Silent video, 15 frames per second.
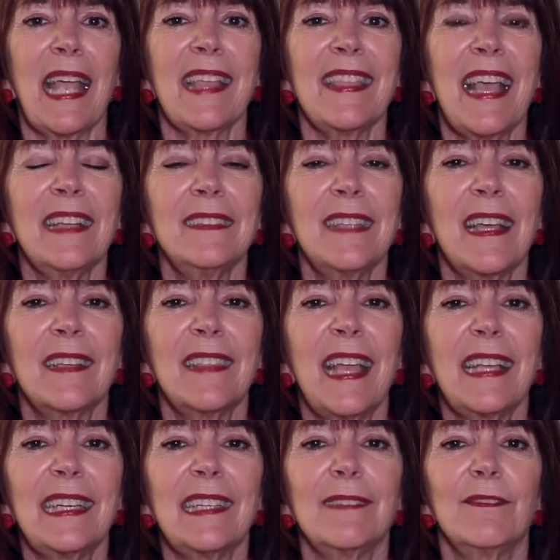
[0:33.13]
And that's how
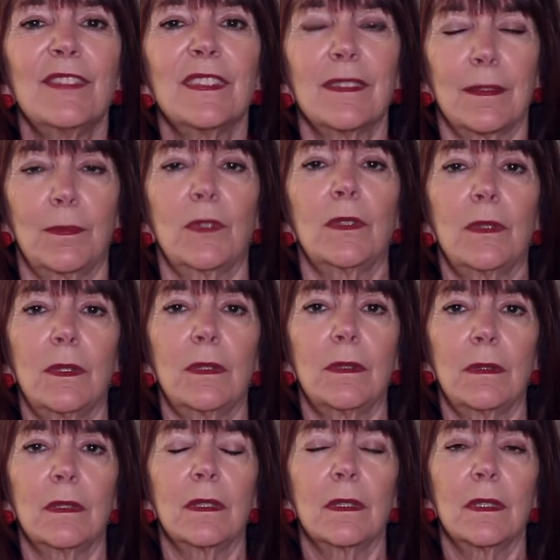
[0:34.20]
that invisible
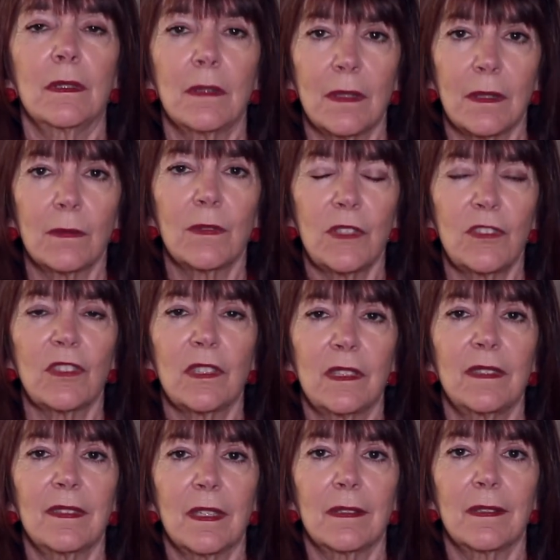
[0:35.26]
hole originally
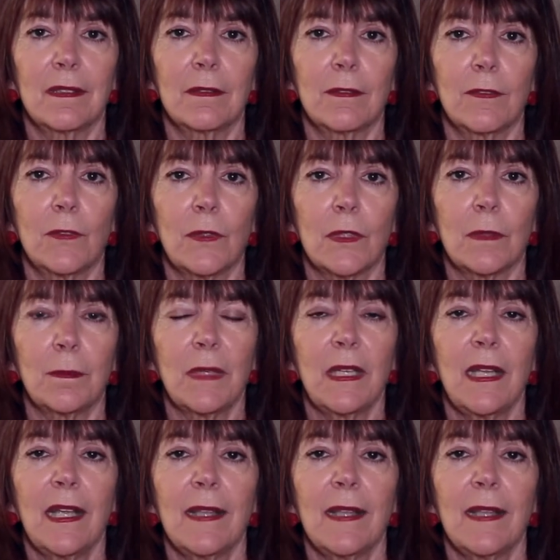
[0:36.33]
starts to form.